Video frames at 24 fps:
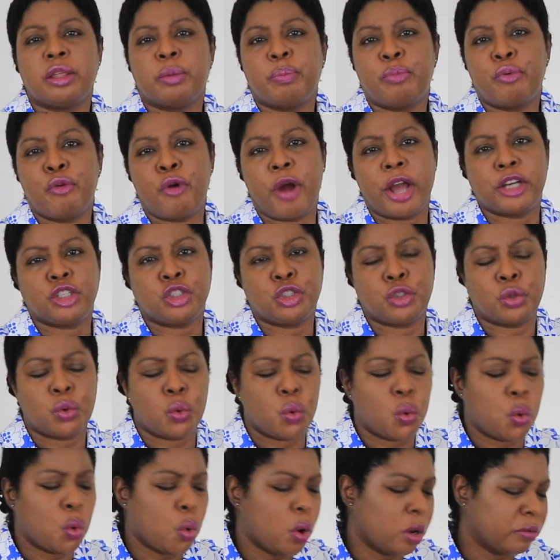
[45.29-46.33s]
the pressure
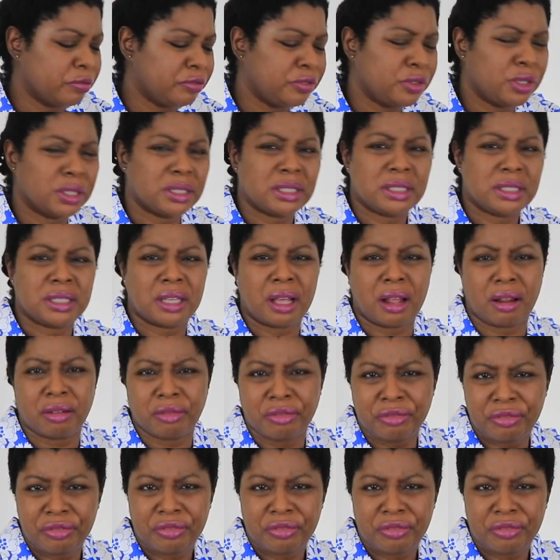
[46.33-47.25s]
off yourself.